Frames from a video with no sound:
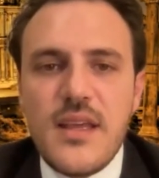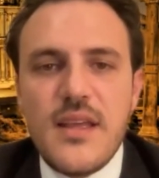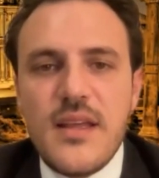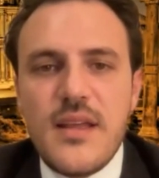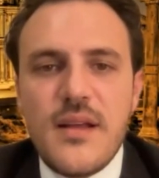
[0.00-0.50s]

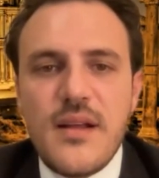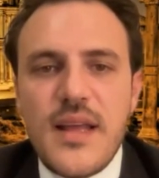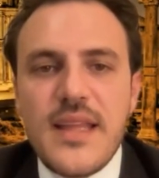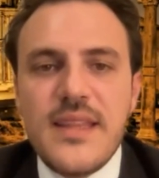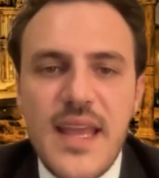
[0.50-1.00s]
Uh,
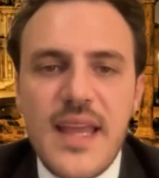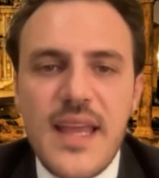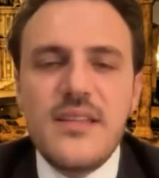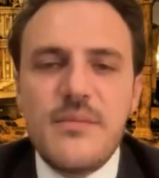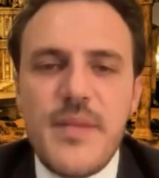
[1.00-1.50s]
and
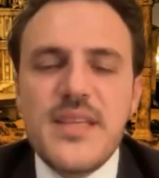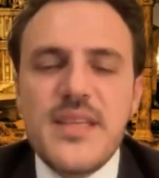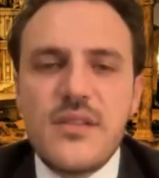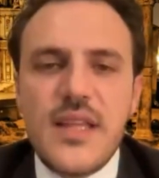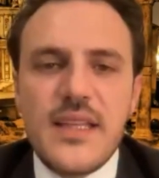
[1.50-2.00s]
then
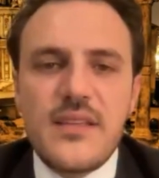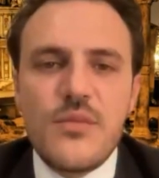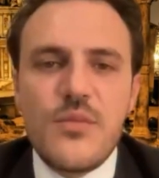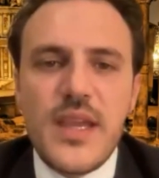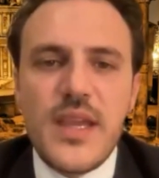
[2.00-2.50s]
based on that,
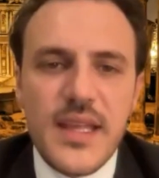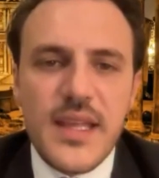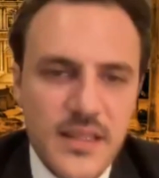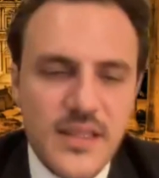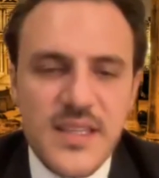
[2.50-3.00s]
we
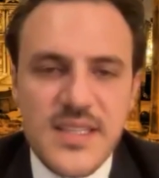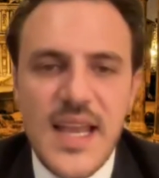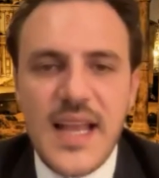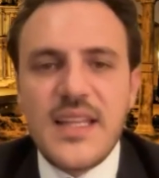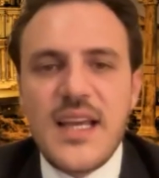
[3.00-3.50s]
can
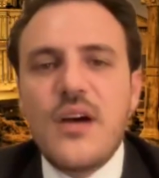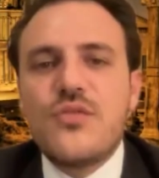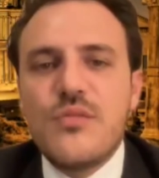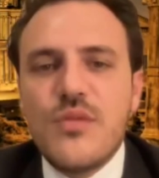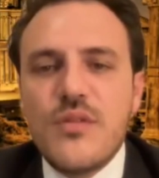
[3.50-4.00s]
decide how
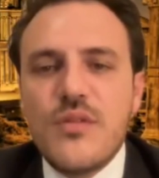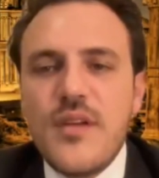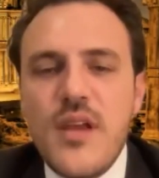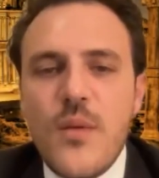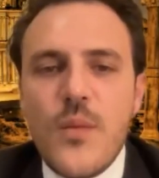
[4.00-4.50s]
to move
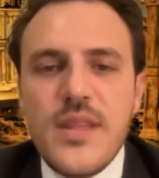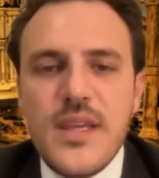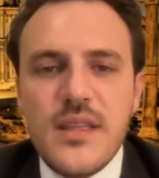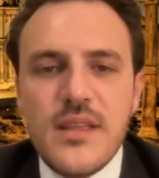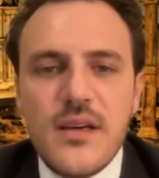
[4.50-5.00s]

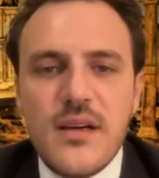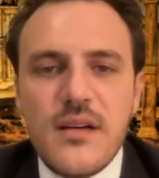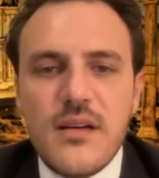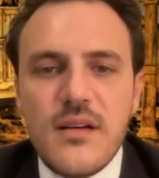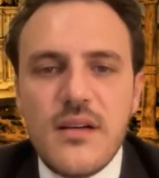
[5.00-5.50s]
within
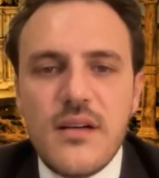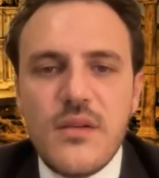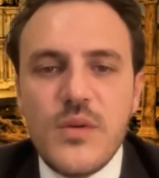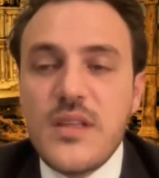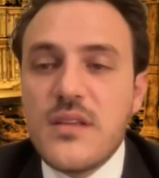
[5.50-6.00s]
the, uh,
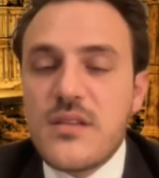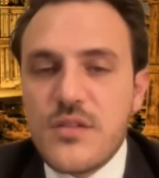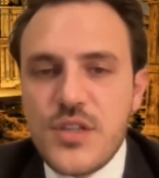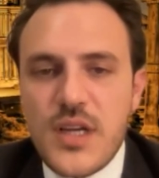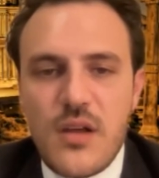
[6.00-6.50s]
within the
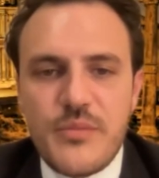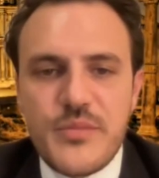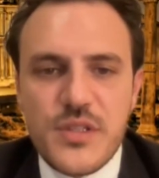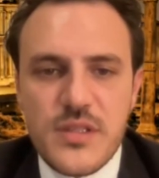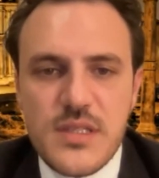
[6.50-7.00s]
surgical
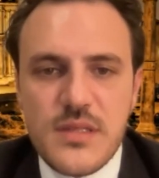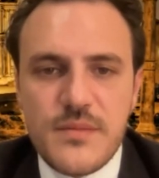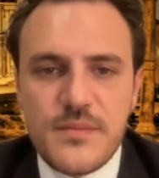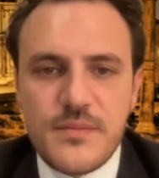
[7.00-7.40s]
options.